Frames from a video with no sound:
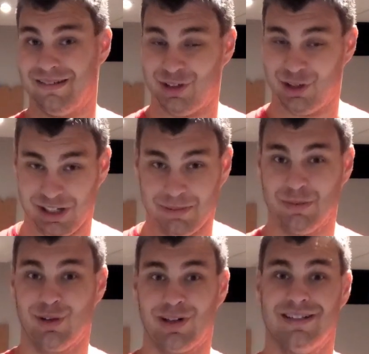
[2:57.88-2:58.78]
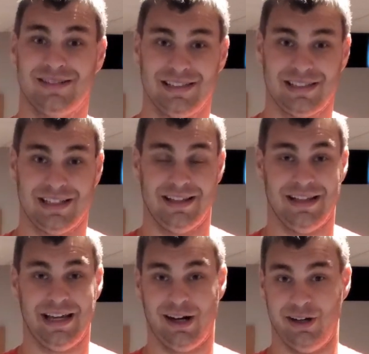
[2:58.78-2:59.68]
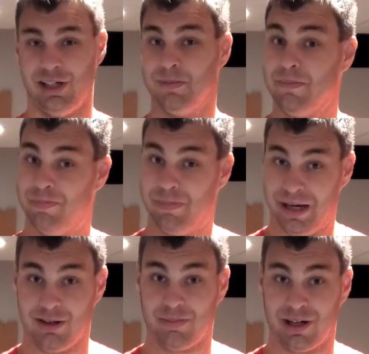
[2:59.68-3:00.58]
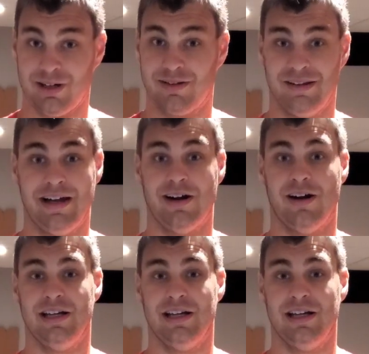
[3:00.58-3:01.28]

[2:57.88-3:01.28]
You're going to be more consistent than they are. You're going to be a better putter than they are